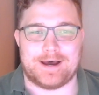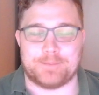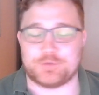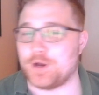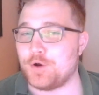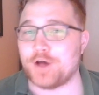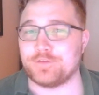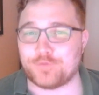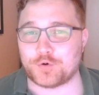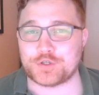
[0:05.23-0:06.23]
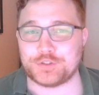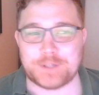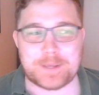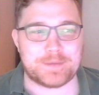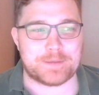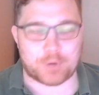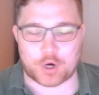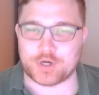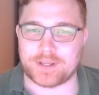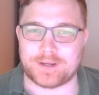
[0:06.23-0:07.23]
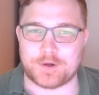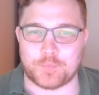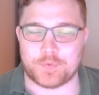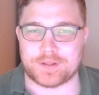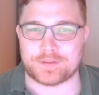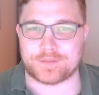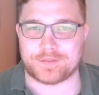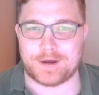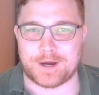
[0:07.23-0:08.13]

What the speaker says: So I will unfortunately be parting with